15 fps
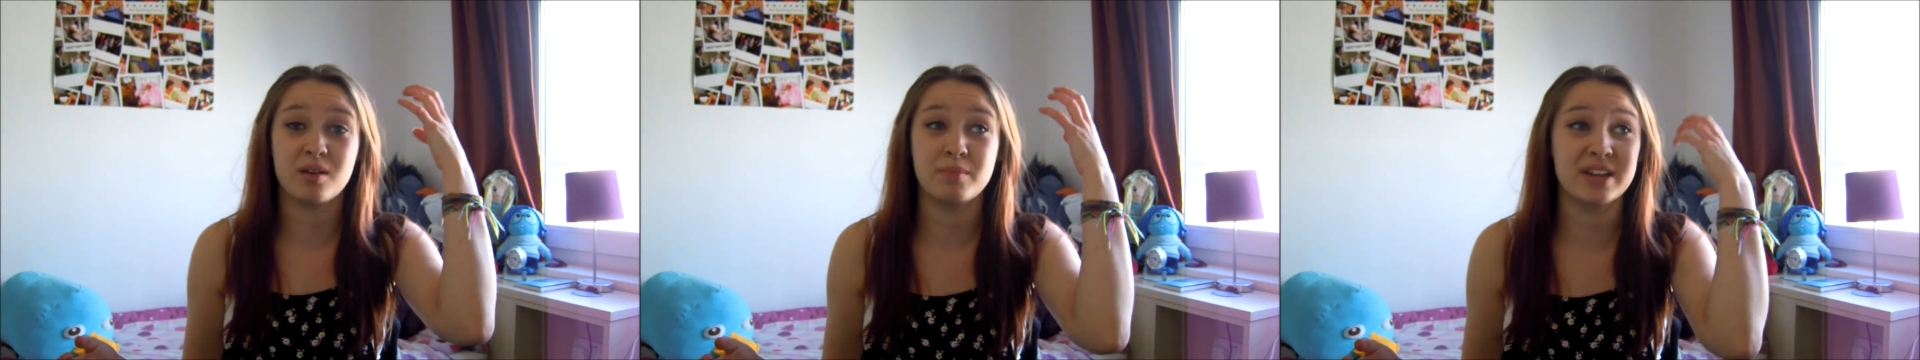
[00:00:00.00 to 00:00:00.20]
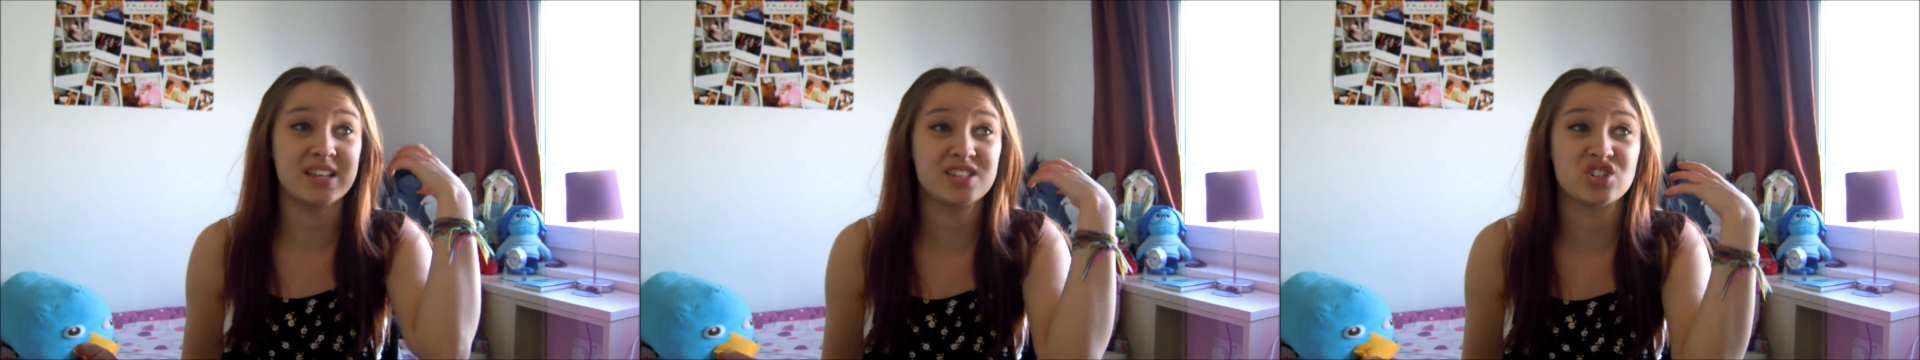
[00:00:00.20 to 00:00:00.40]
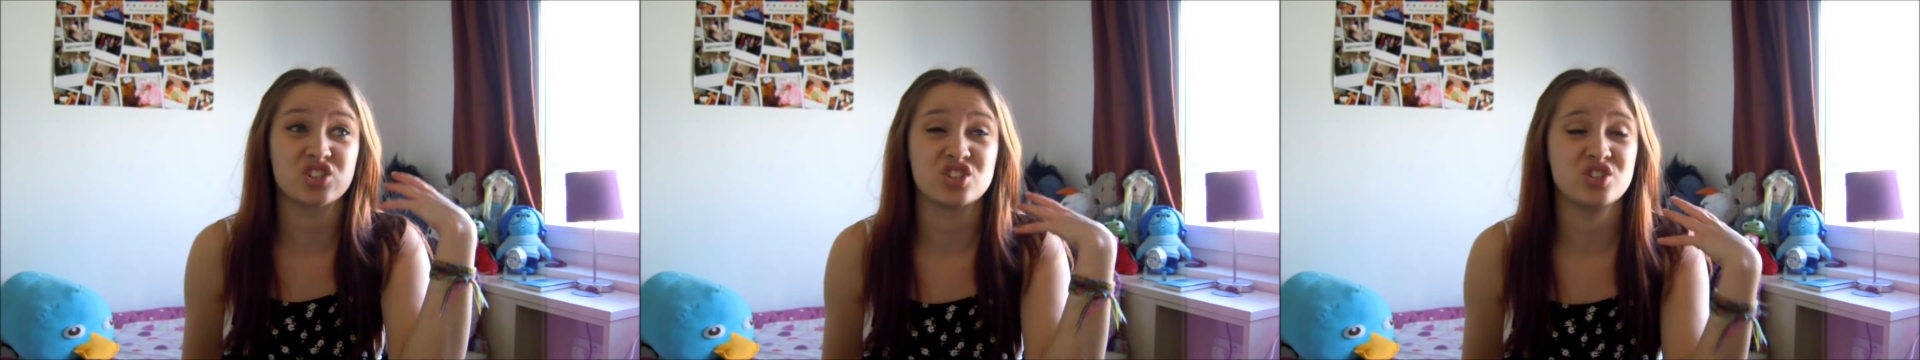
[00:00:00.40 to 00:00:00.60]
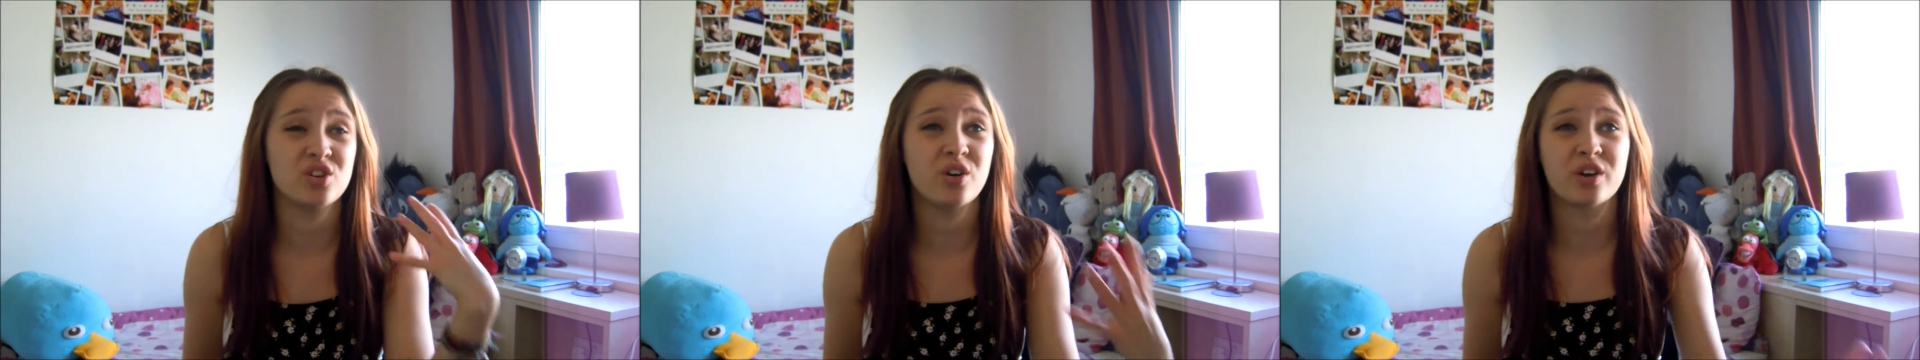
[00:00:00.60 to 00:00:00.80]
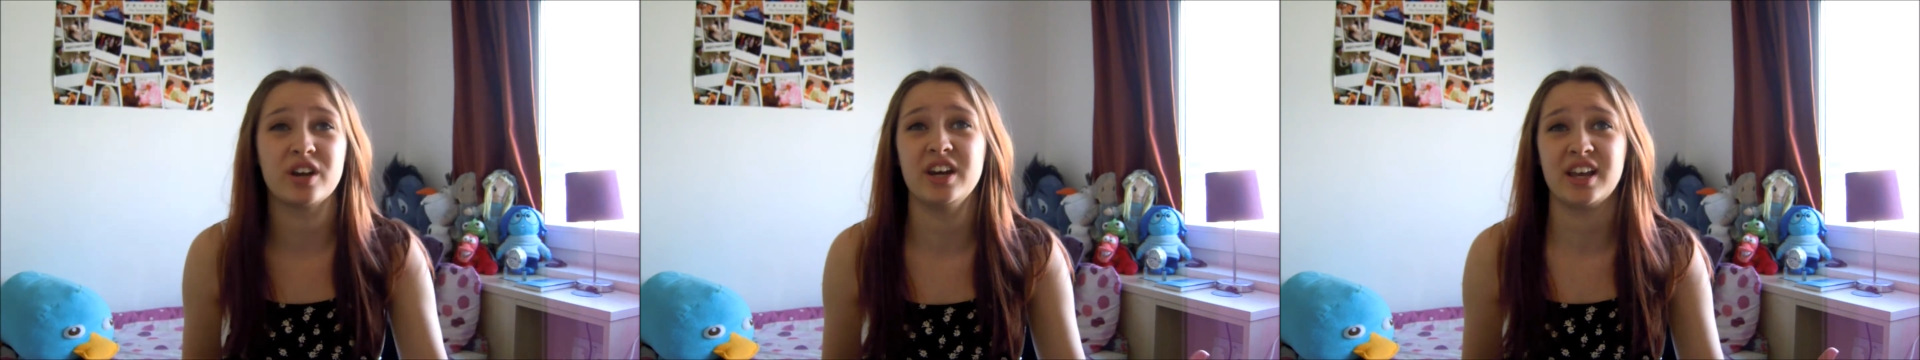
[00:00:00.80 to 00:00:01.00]
I mean, it's just
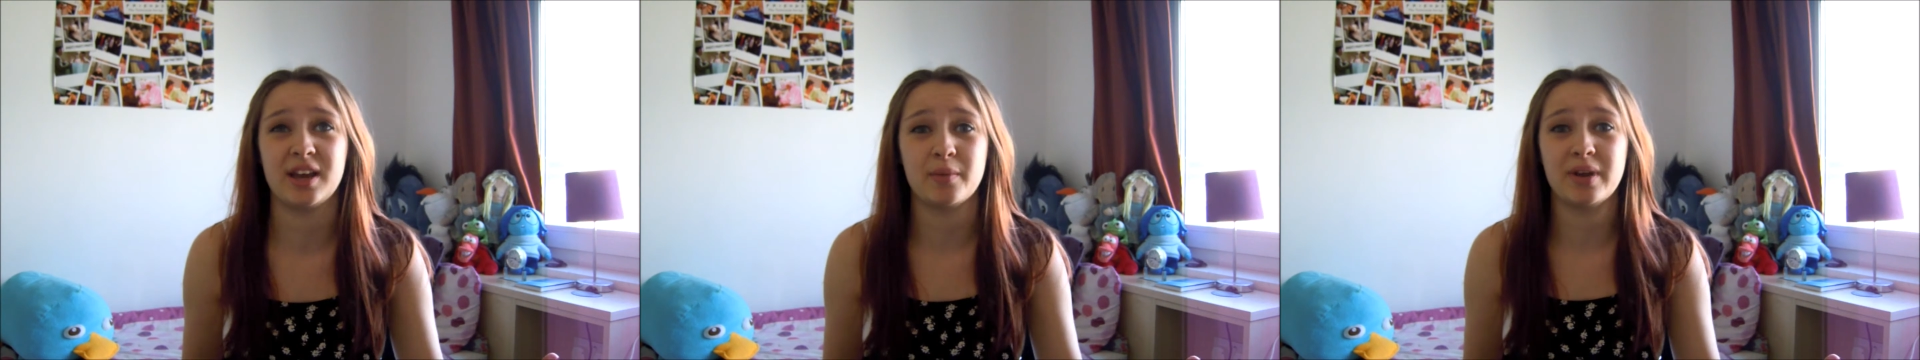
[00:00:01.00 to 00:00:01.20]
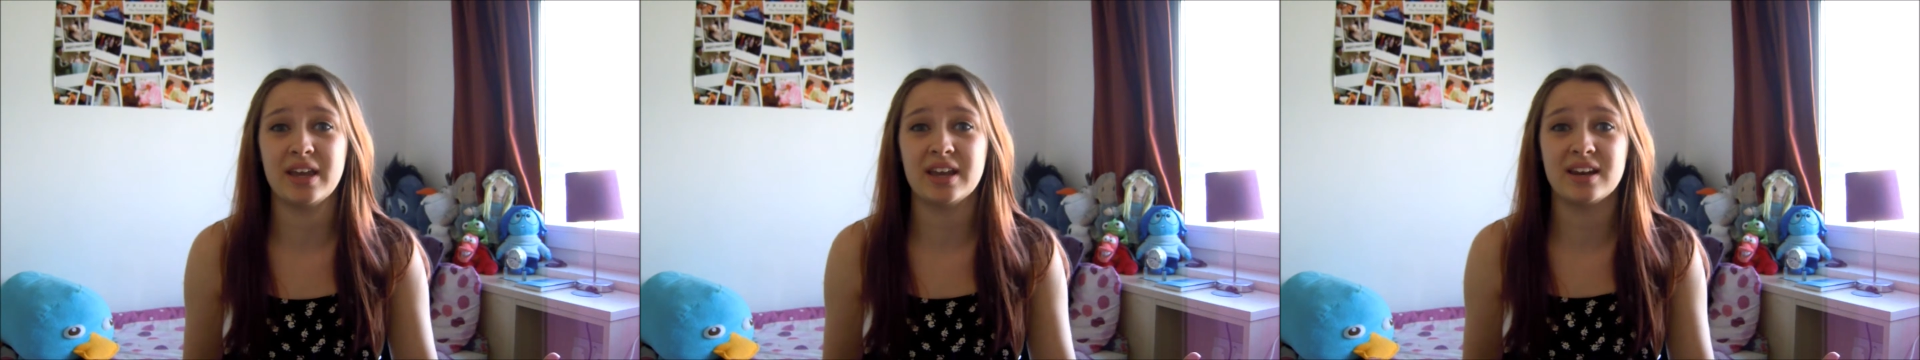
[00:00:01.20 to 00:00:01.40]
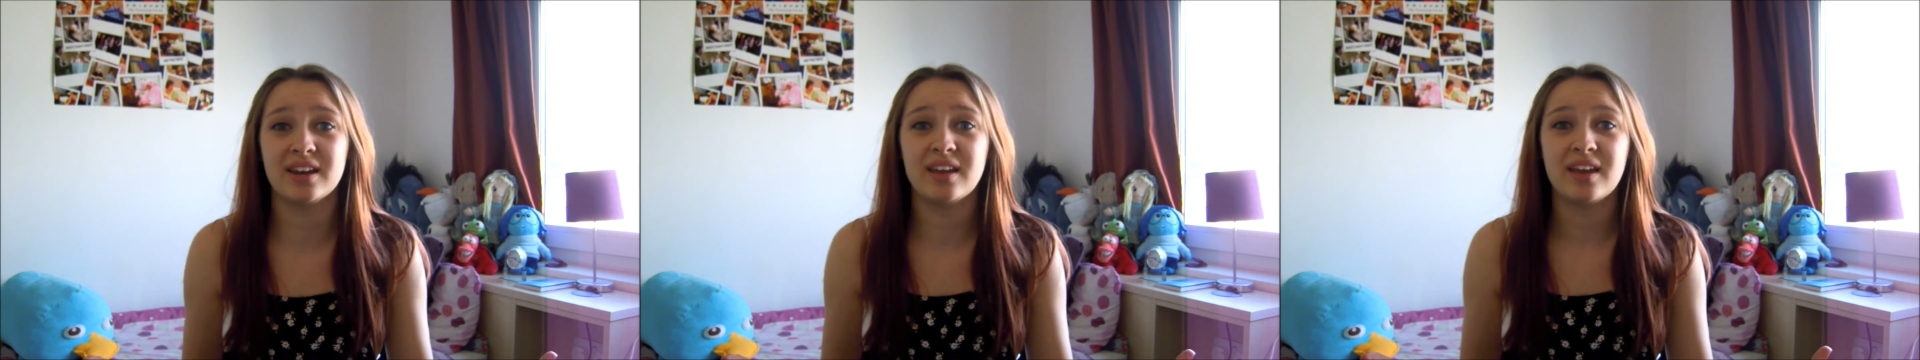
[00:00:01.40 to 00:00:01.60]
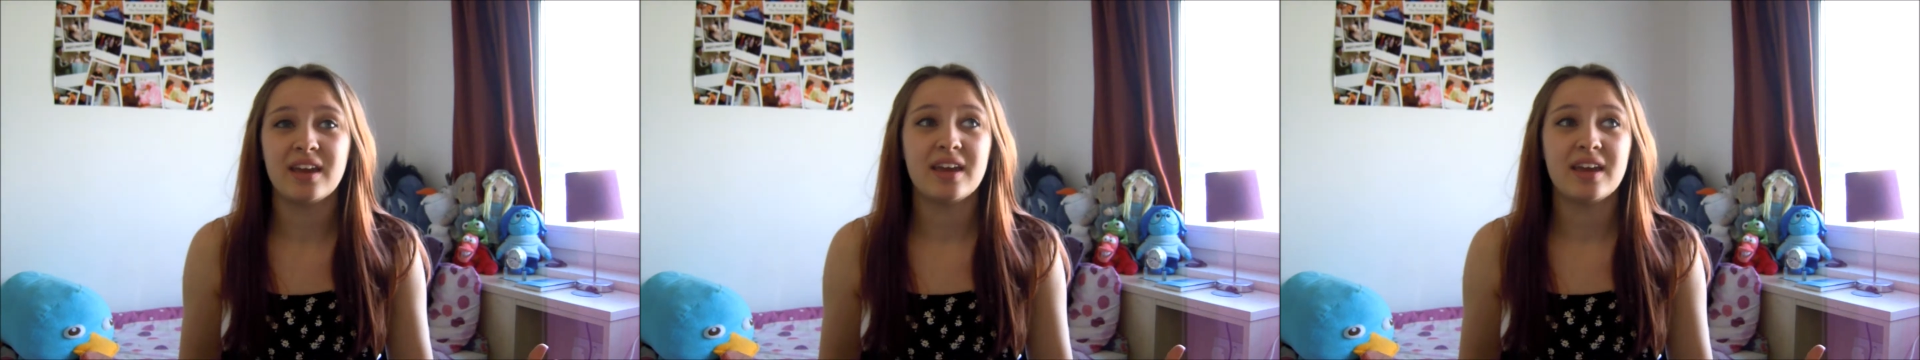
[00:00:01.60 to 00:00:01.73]
not gonna go in